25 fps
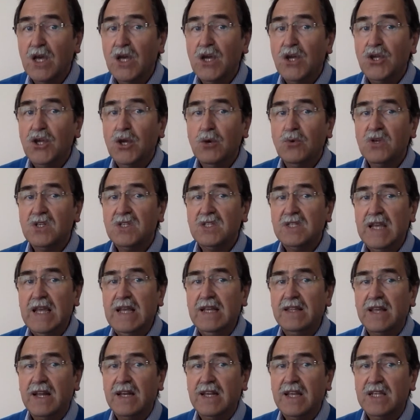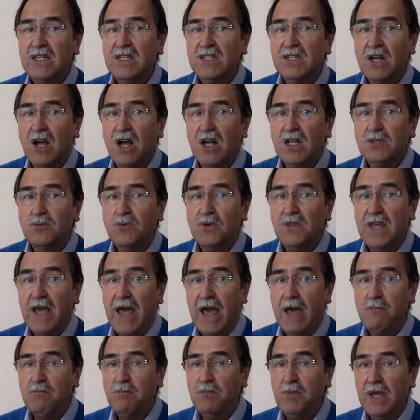You will see that it starts with
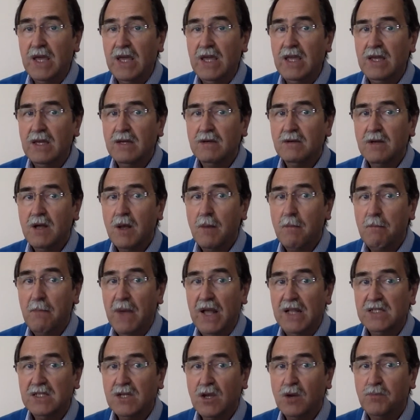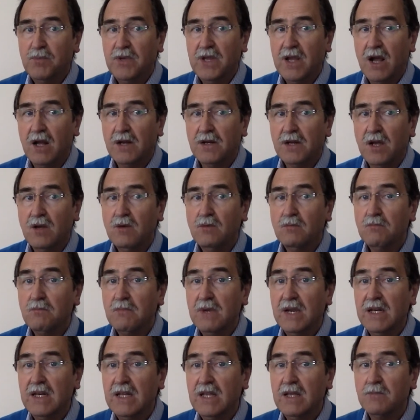MP, mezzo piano,
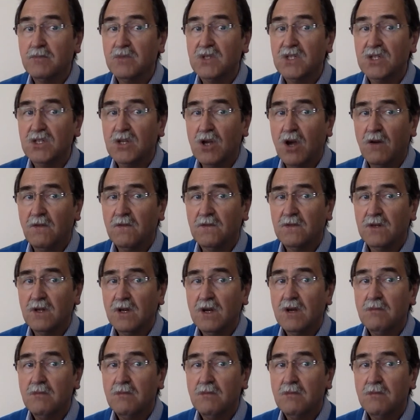medium soft.